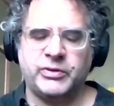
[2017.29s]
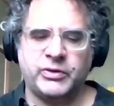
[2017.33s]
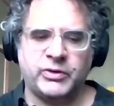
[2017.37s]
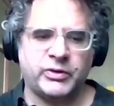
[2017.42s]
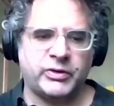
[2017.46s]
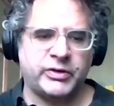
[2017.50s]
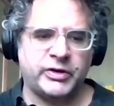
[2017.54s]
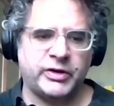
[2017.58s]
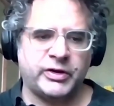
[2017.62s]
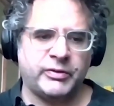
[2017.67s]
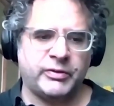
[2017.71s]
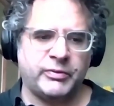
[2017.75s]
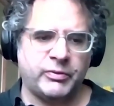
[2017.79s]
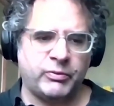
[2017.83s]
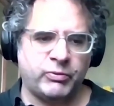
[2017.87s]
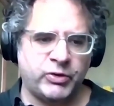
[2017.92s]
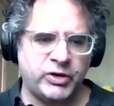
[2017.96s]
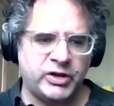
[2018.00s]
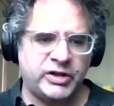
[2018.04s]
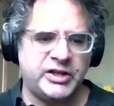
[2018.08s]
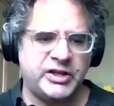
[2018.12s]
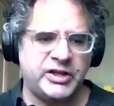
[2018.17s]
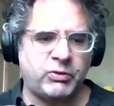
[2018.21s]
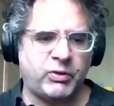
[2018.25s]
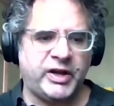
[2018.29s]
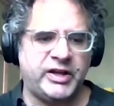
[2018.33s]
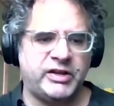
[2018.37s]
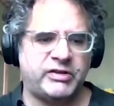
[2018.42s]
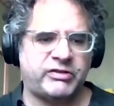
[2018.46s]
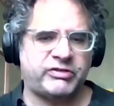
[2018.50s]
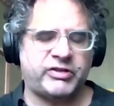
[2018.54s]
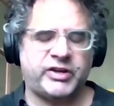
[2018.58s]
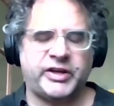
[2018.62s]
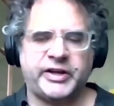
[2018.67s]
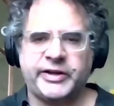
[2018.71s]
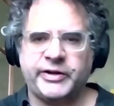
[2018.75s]
or a really
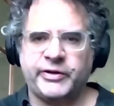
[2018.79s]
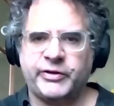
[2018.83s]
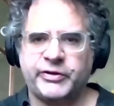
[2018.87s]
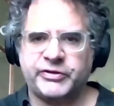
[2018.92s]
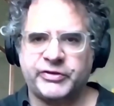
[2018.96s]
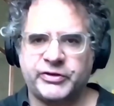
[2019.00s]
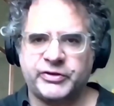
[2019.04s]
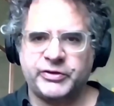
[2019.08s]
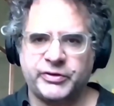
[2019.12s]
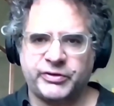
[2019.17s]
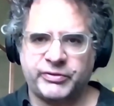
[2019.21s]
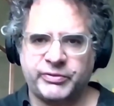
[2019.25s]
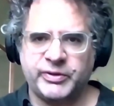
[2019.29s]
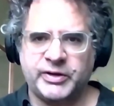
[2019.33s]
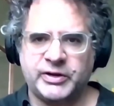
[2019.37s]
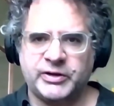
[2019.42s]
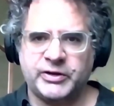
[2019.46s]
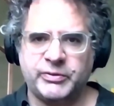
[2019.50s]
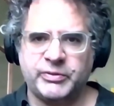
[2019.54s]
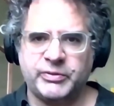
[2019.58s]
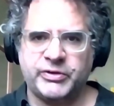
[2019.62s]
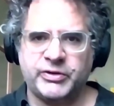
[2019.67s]
great psychological thriller